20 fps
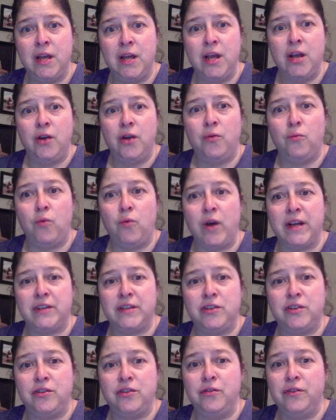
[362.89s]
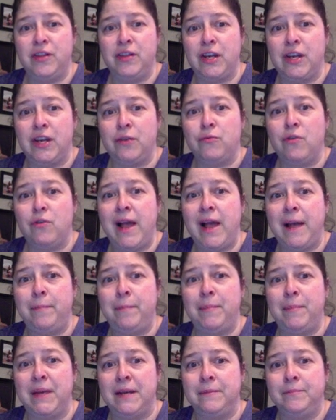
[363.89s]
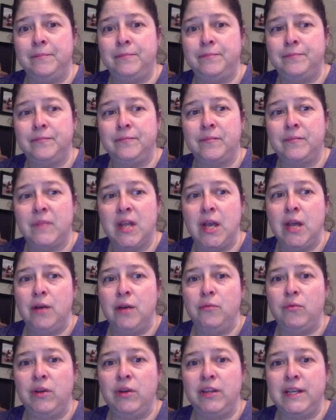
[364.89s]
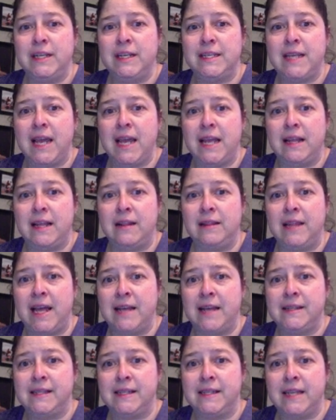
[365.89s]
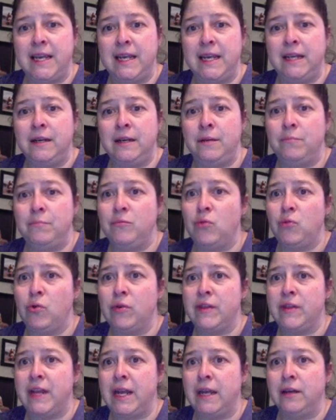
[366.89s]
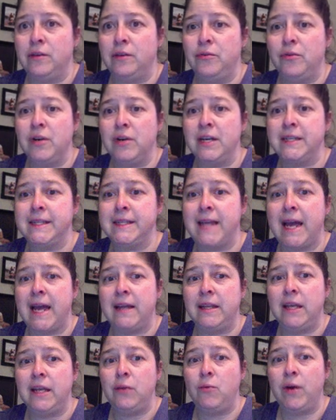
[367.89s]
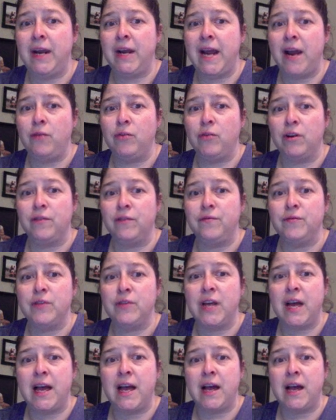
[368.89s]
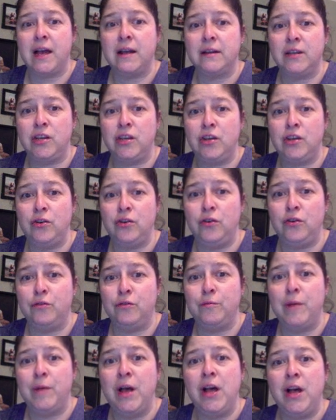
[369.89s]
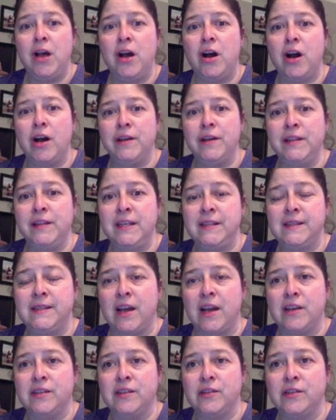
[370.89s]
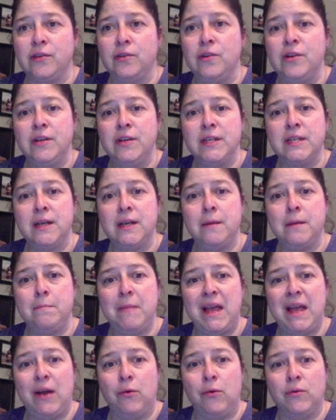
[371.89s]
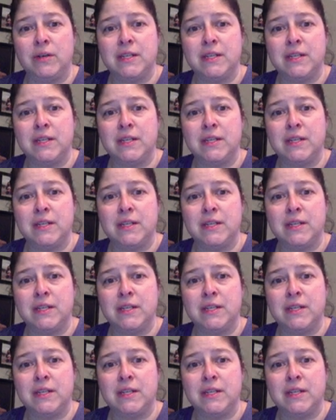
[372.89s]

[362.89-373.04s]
What do you think will happen? Will it take less than, more than, or exactly 1 hour for the cube on the saucer to melt?